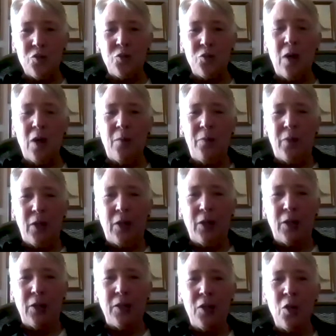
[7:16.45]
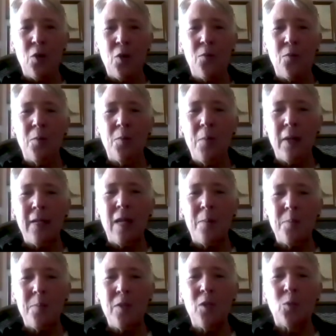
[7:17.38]
As you're out there, there might
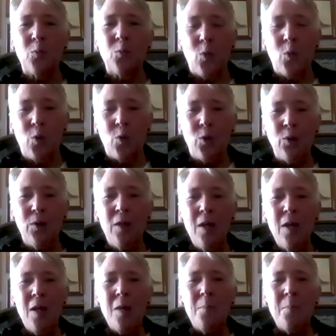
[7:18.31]
not be a role,